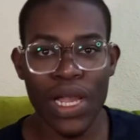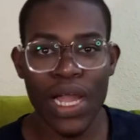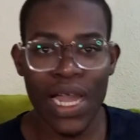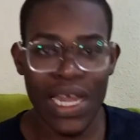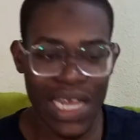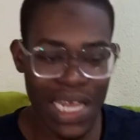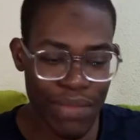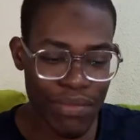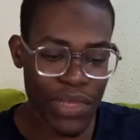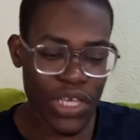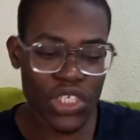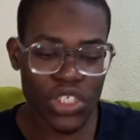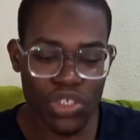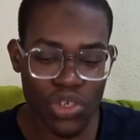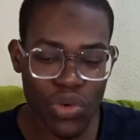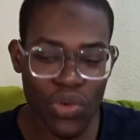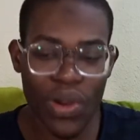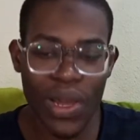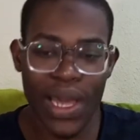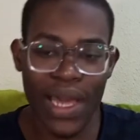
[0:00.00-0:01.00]
And I make
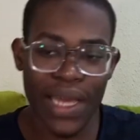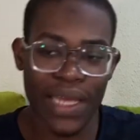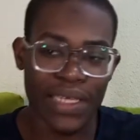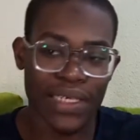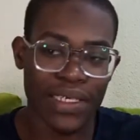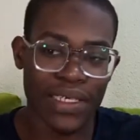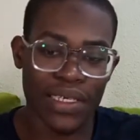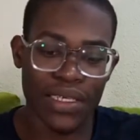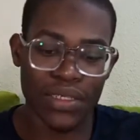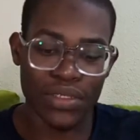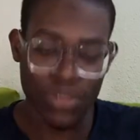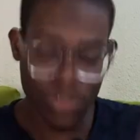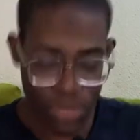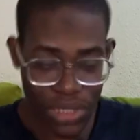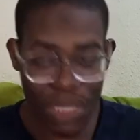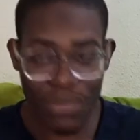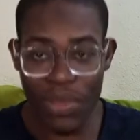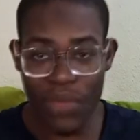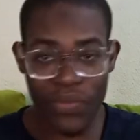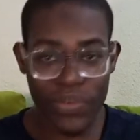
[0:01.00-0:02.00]
sure I do
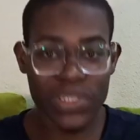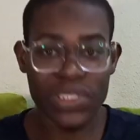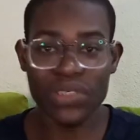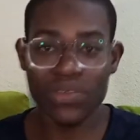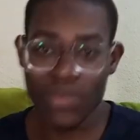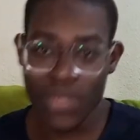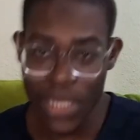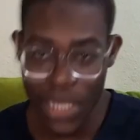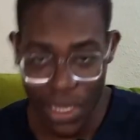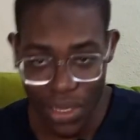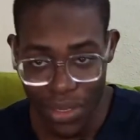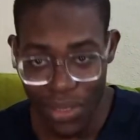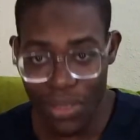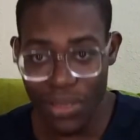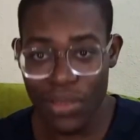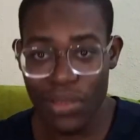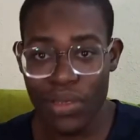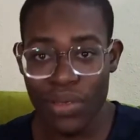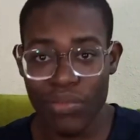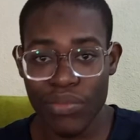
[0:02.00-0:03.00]
them every single day.
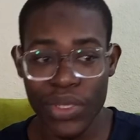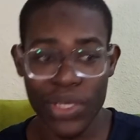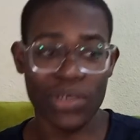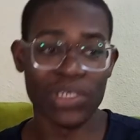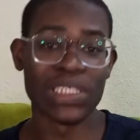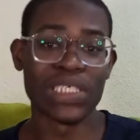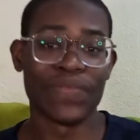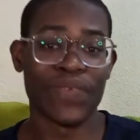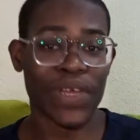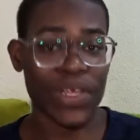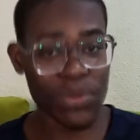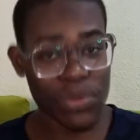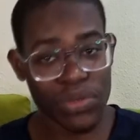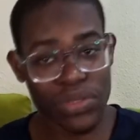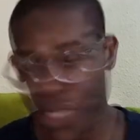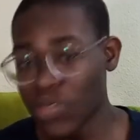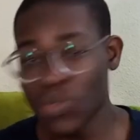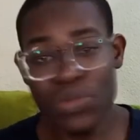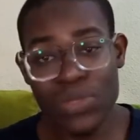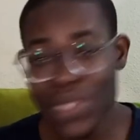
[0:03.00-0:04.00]
Because if I don't,
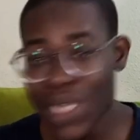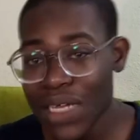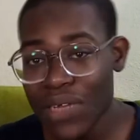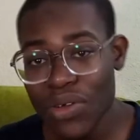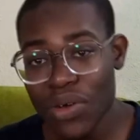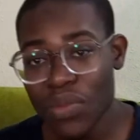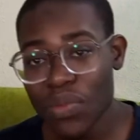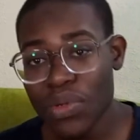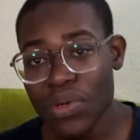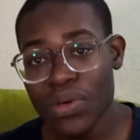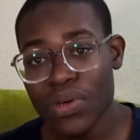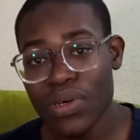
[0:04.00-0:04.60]
it won't add up.